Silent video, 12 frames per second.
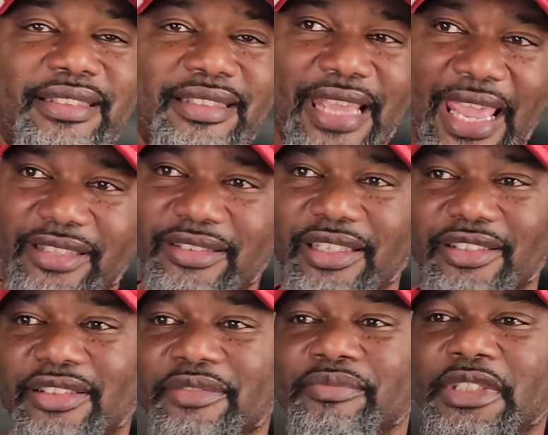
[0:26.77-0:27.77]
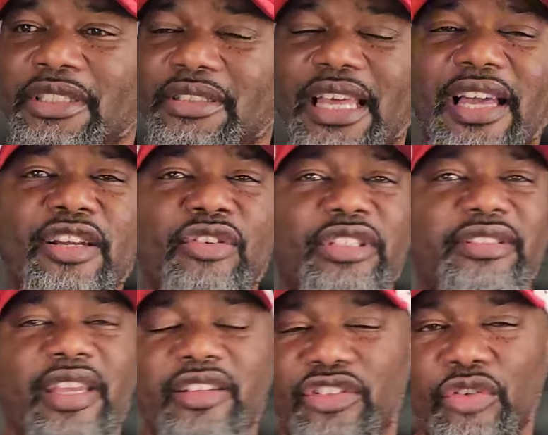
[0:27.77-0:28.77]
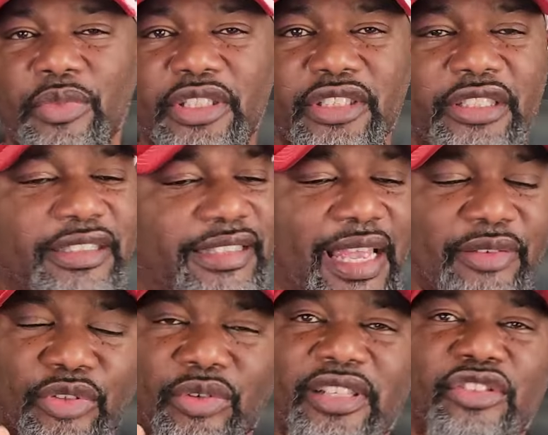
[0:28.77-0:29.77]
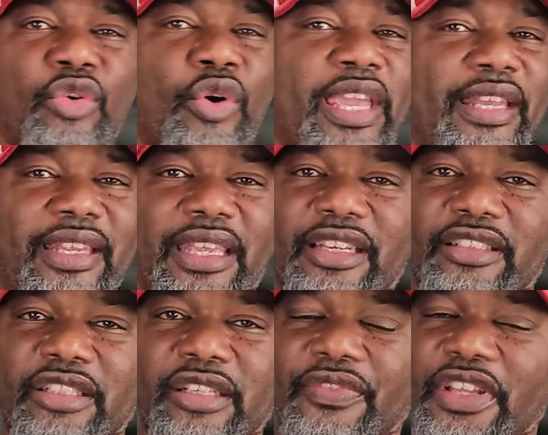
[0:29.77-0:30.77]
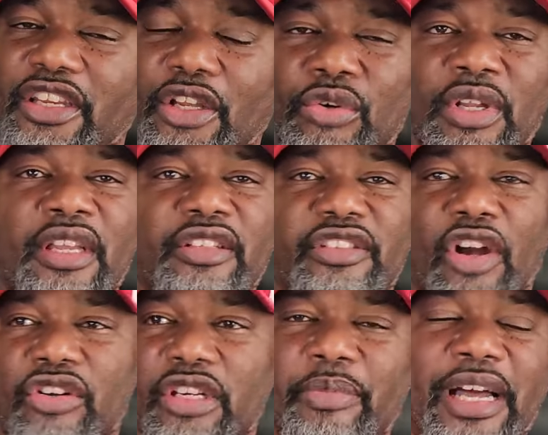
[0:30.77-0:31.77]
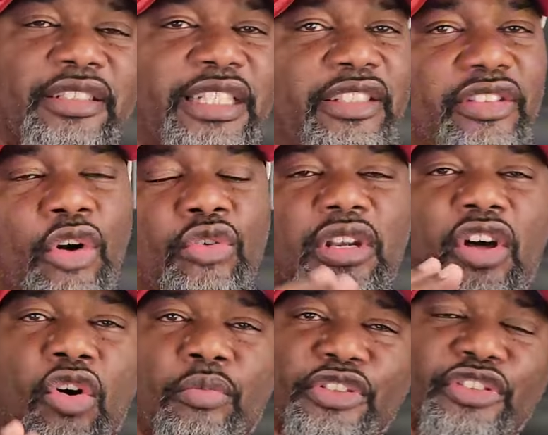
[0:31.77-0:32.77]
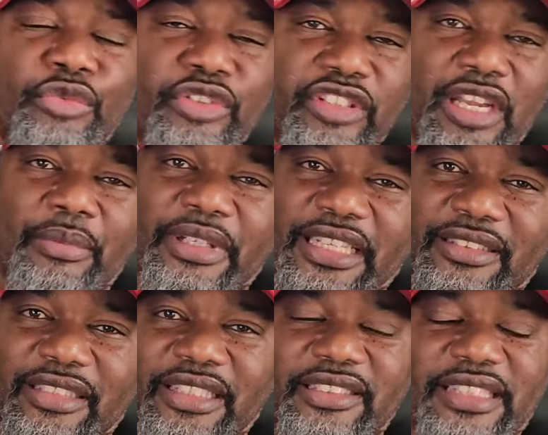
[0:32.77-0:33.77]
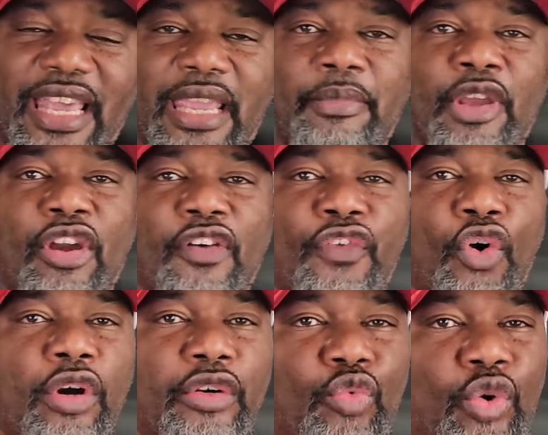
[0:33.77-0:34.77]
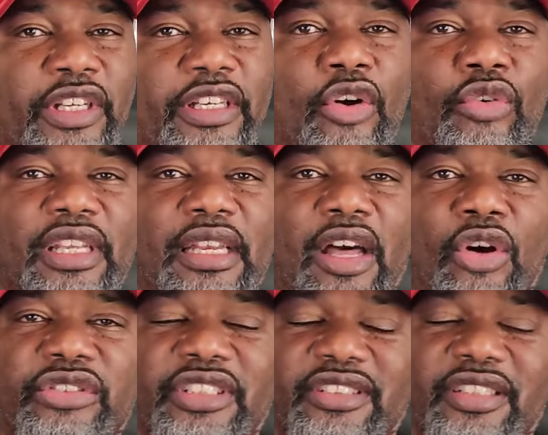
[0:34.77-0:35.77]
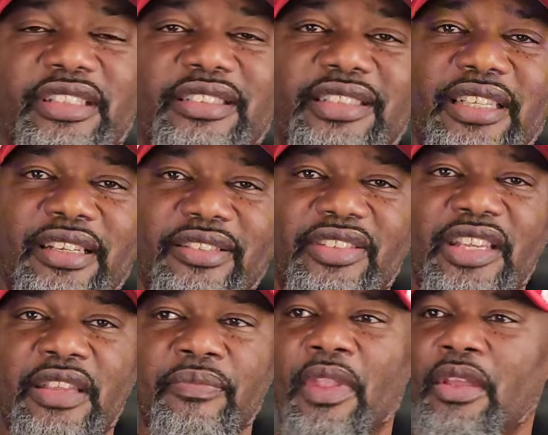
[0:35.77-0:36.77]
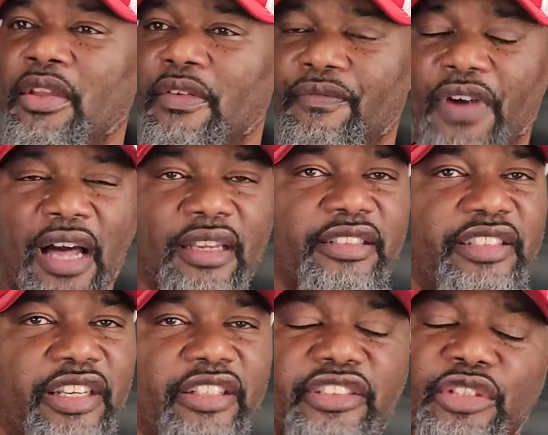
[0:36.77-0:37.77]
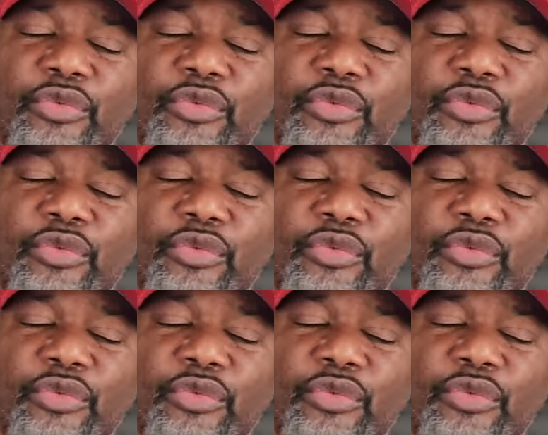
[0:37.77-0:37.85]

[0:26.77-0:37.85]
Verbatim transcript: Texas. Not going to take too much of your time, so let's go ahead and get into the video talking about these Oklahoma Sooners coming into this game 4 and 1. Only losses to the Tennessee Volunteers.